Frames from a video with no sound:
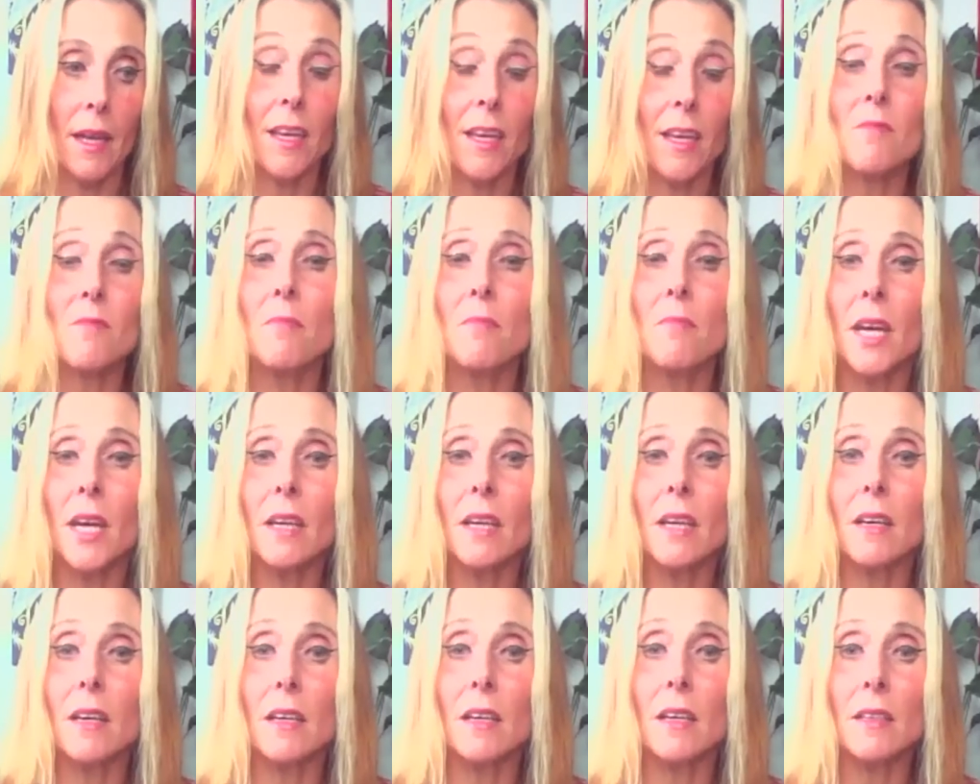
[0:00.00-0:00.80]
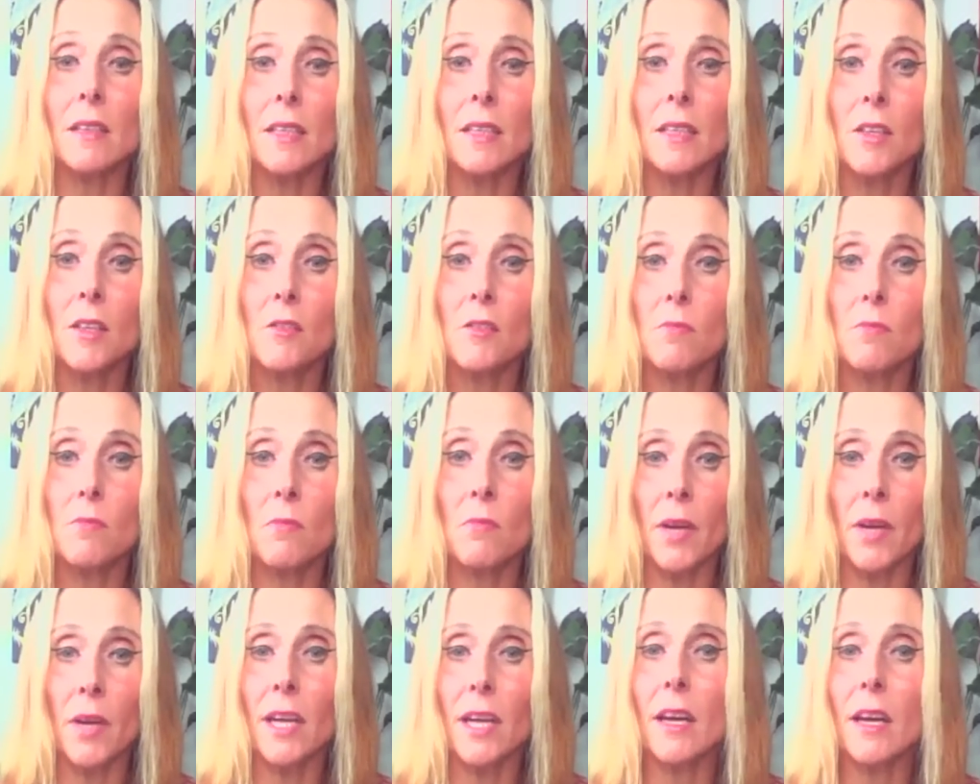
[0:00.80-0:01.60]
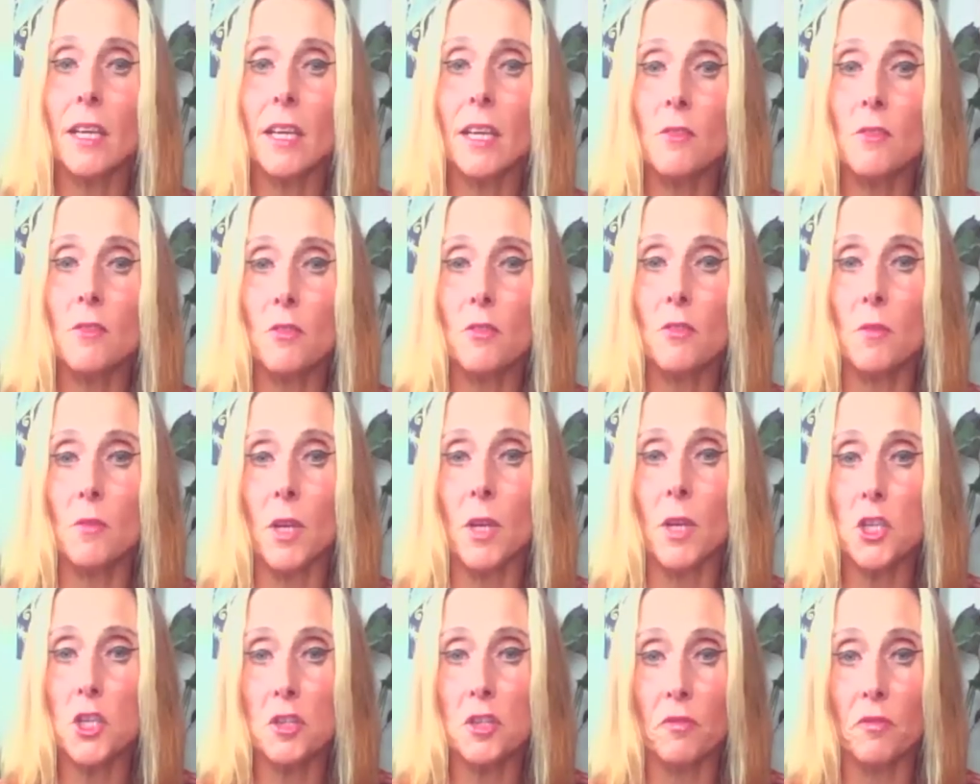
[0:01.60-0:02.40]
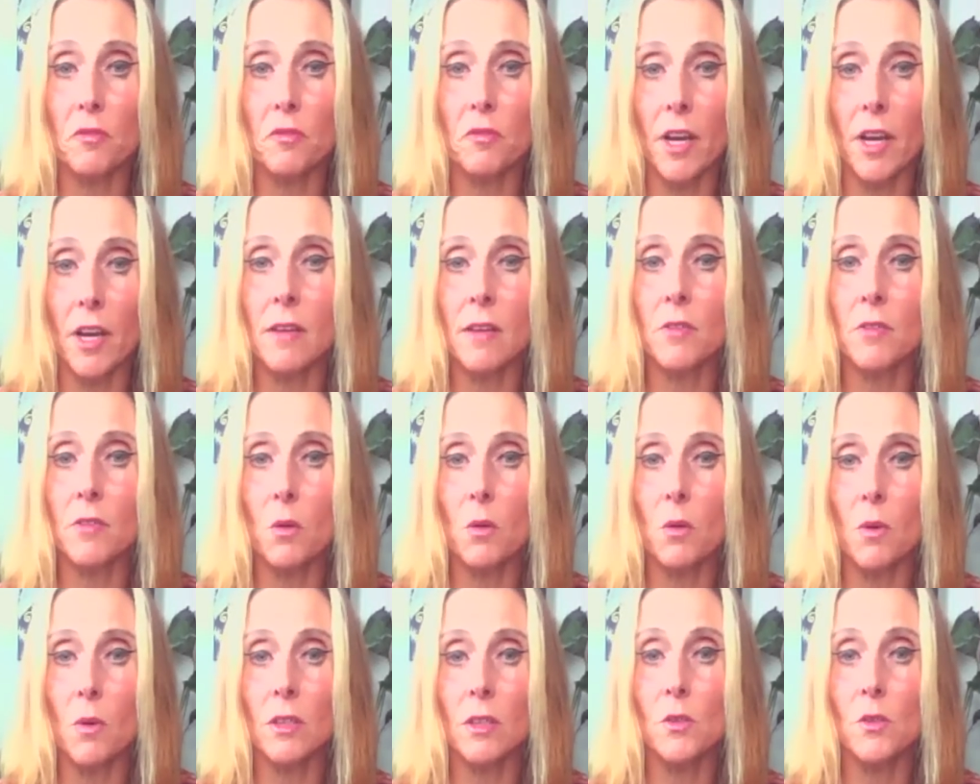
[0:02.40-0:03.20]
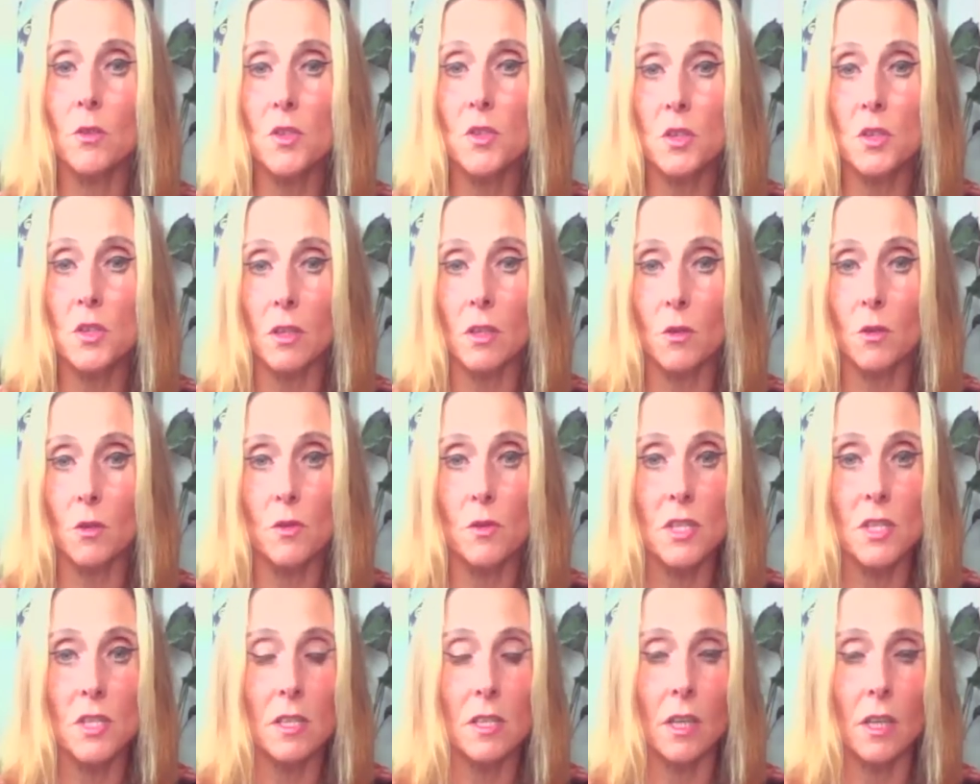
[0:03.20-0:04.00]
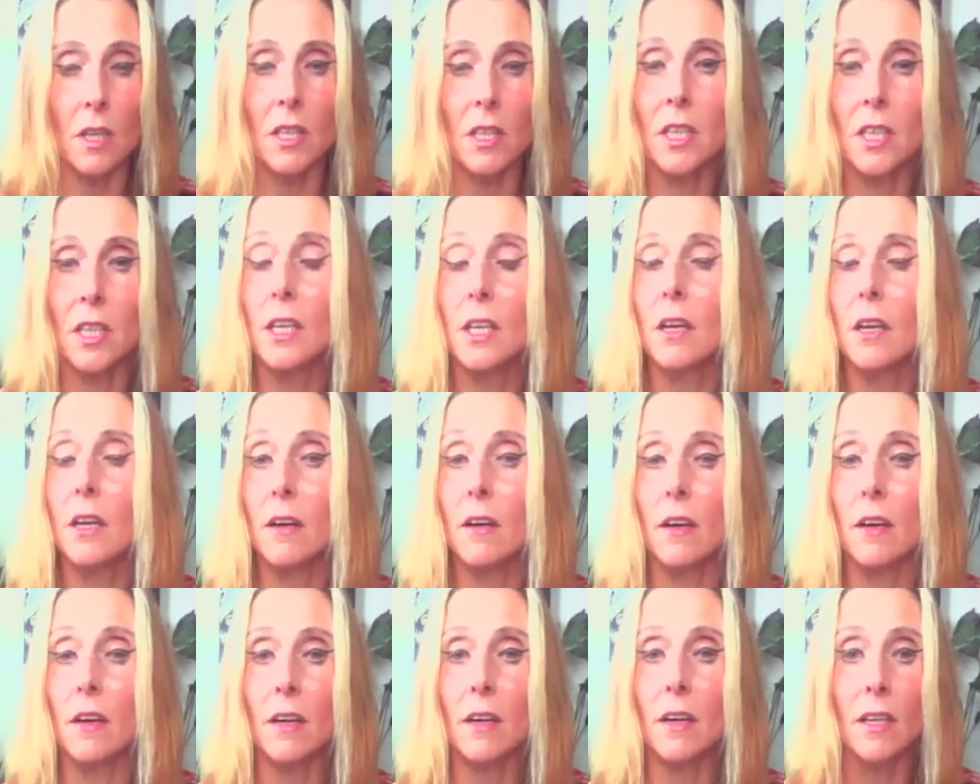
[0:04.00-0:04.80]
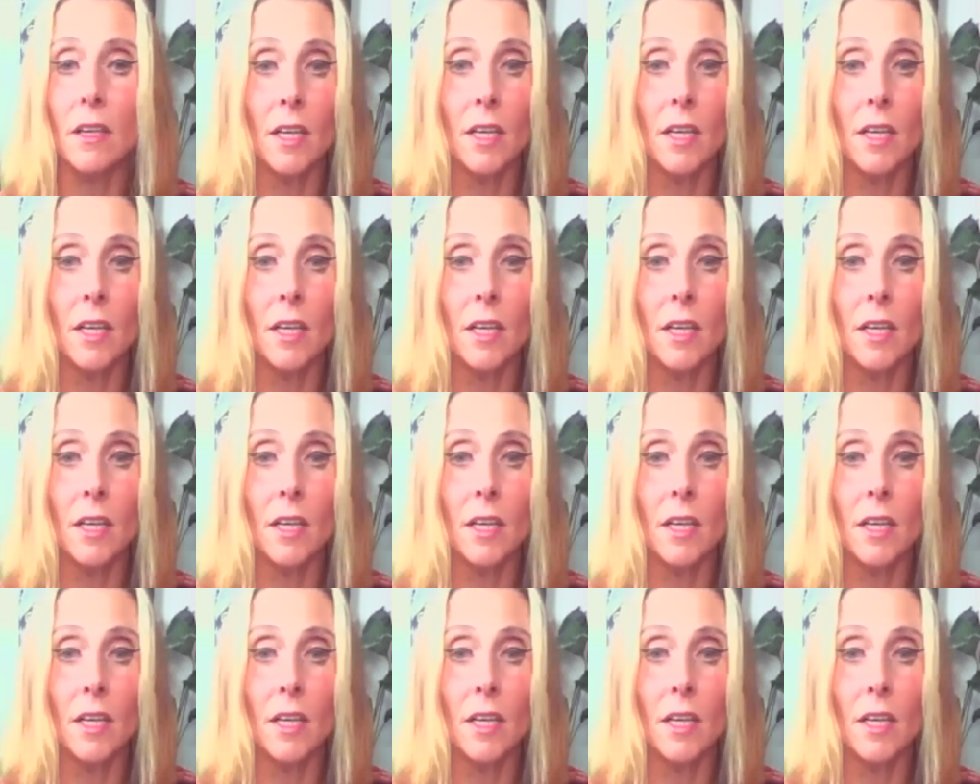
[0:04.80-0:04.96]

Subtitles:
mega information for everyone who's a healer,